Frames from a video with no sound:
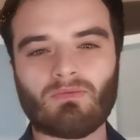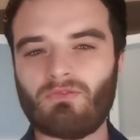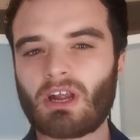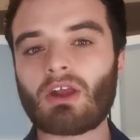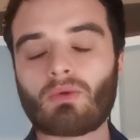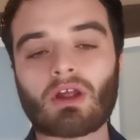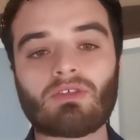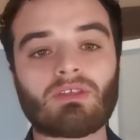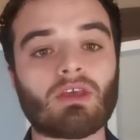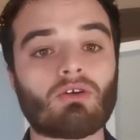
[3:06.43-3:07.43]
Very rare
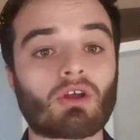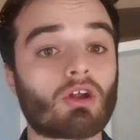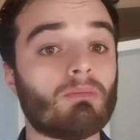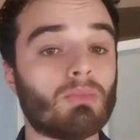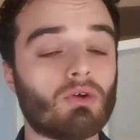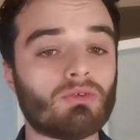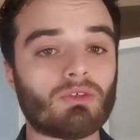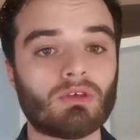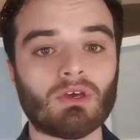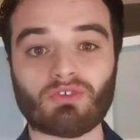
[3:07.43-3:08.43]
that they occur on both.
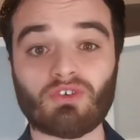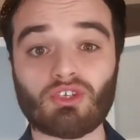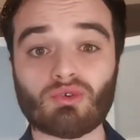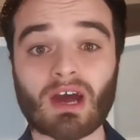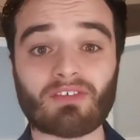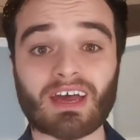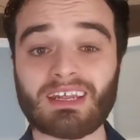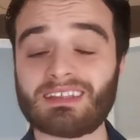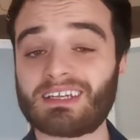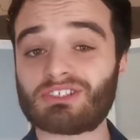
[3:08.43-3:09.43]
So if you do have a
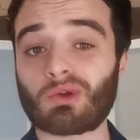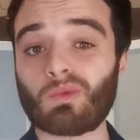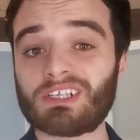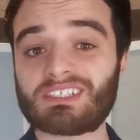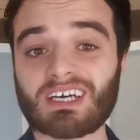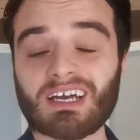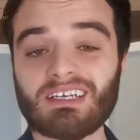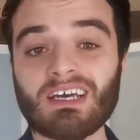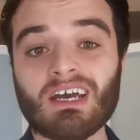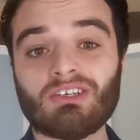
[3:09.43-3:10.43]
headache that is on one side,